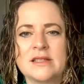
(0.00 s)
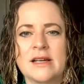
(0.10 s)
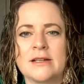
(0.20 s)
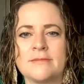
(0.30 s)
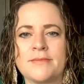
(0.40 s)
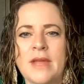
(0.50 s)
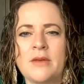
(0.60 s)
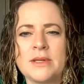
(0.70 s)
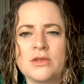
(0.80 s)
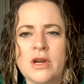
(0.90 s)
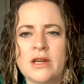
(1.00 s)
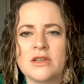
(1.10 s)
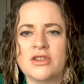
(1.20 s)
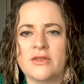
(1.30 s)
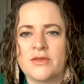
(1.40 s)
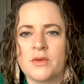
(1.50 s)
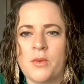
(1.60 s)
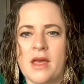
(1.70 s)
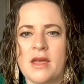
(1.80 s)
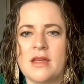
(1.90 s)
I've been trying to shift
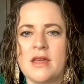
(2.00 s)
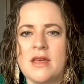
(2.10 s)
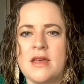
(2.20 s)
away,